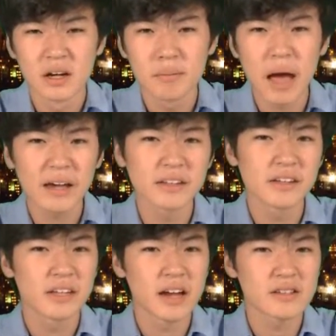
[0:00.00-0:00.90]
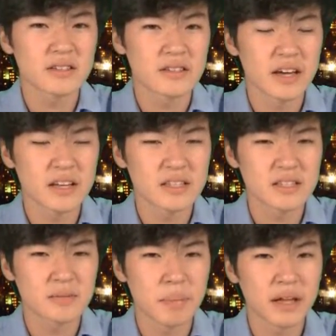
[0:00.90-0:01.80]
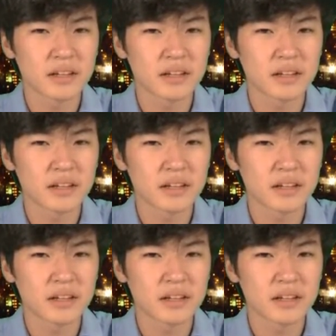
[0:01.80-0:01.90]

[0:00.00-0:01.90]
Back in the United States, Ben